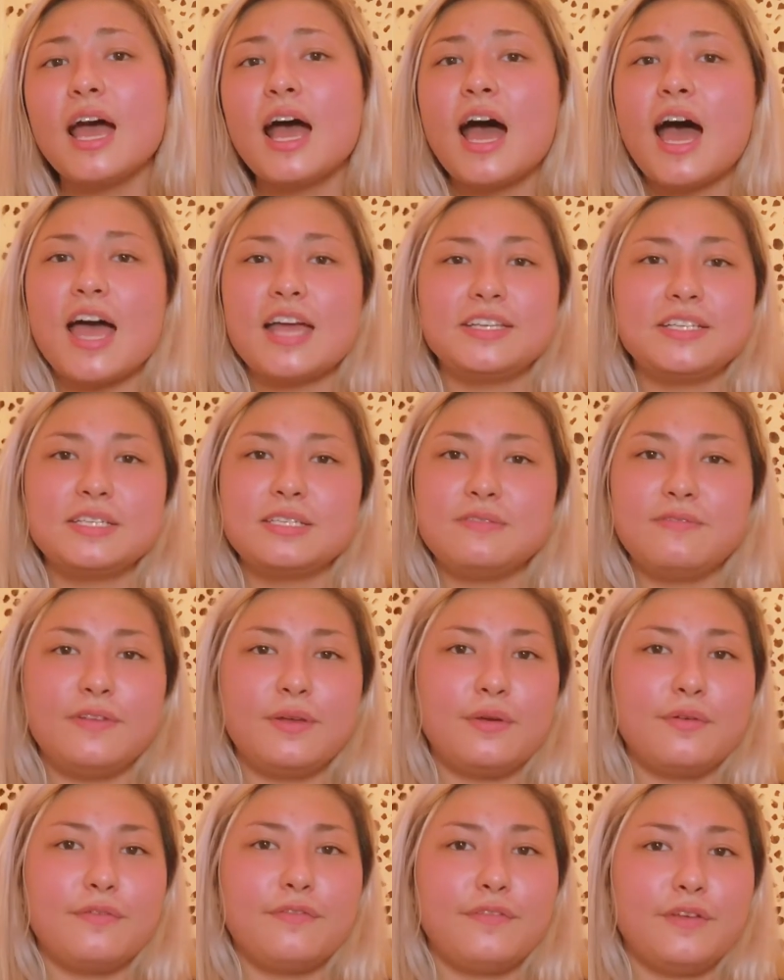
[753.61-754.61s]
I just
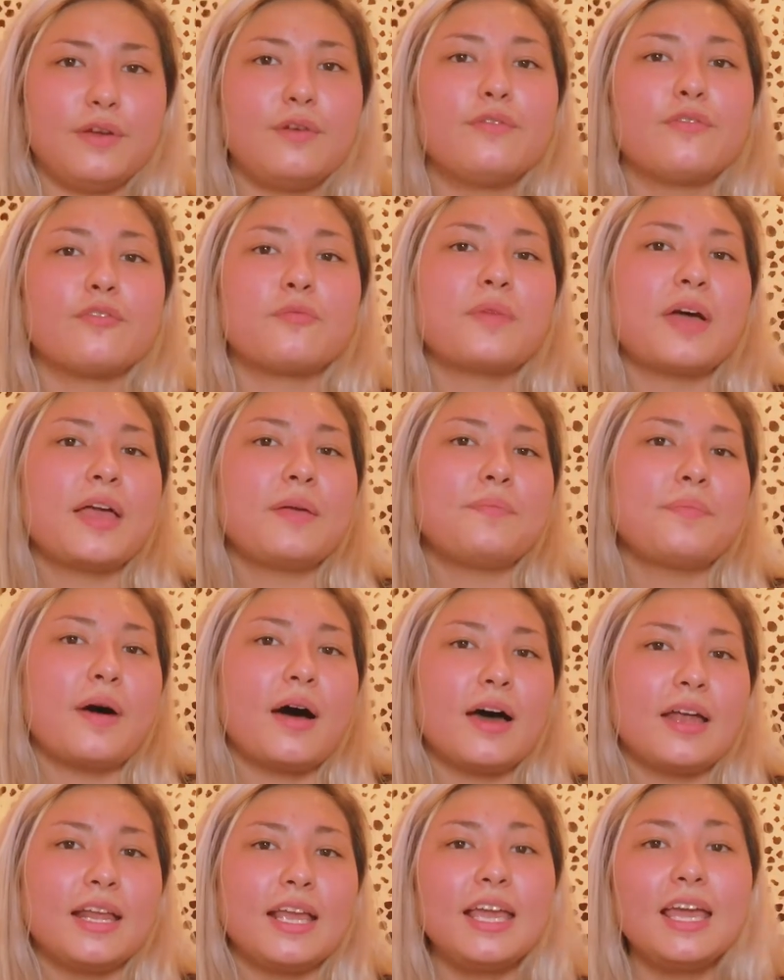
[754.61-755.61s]
view food for my
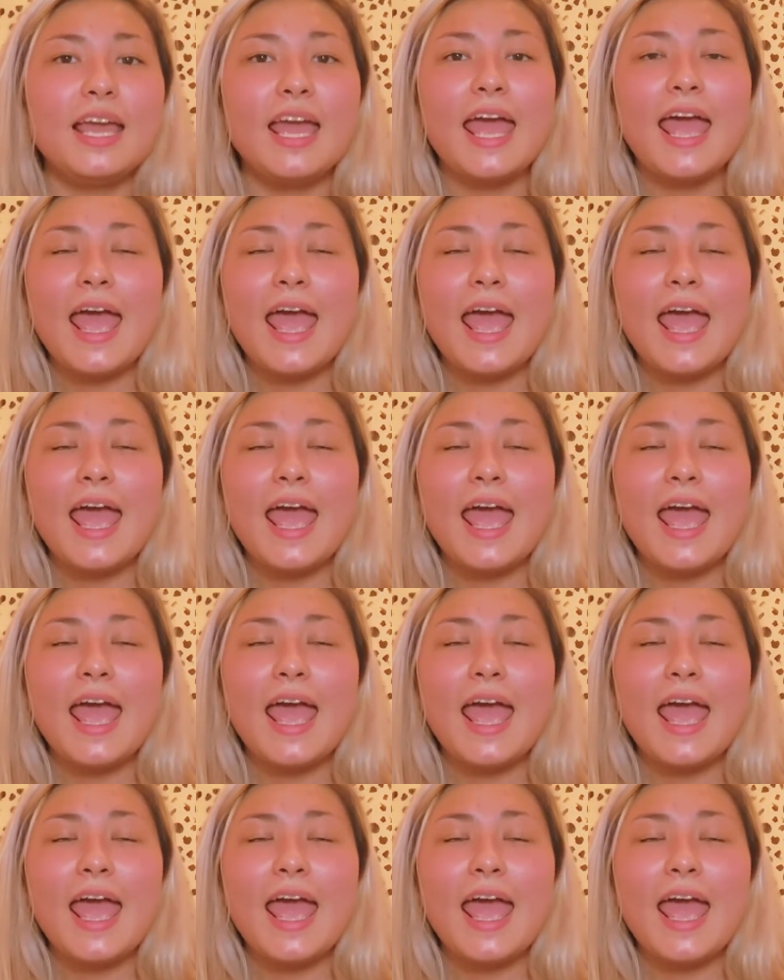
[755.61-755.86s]
body.